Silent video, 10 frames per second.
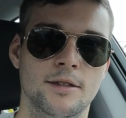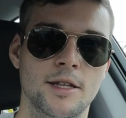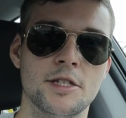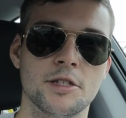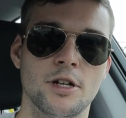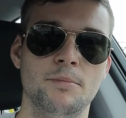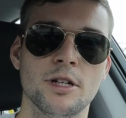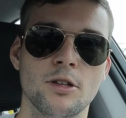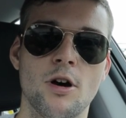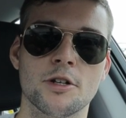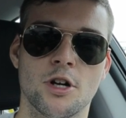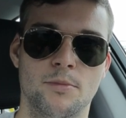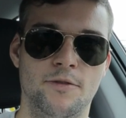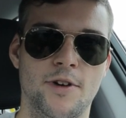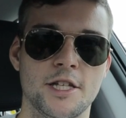This is going to be a
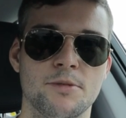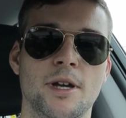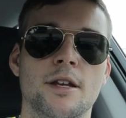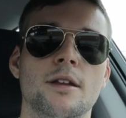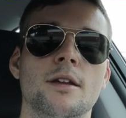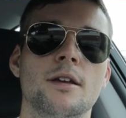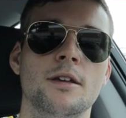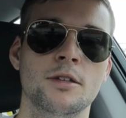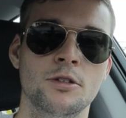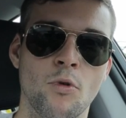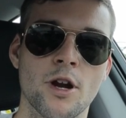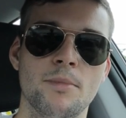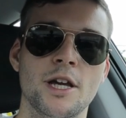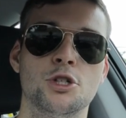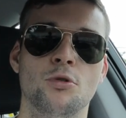long-term investment. You want
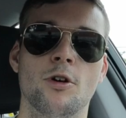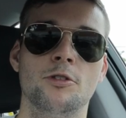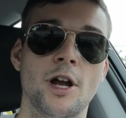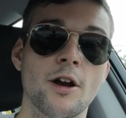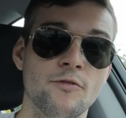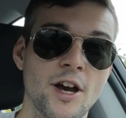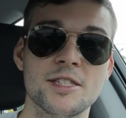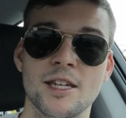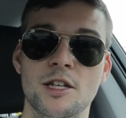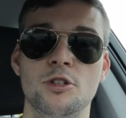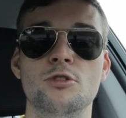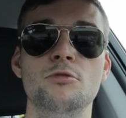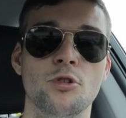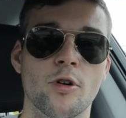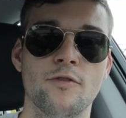to make sure they're investing in
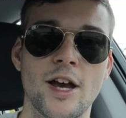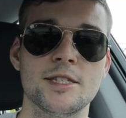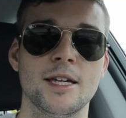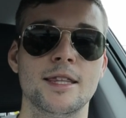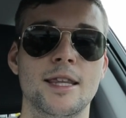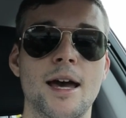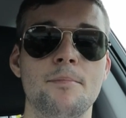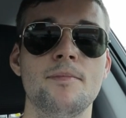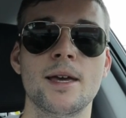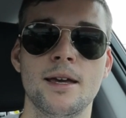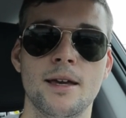you, you're investing in them.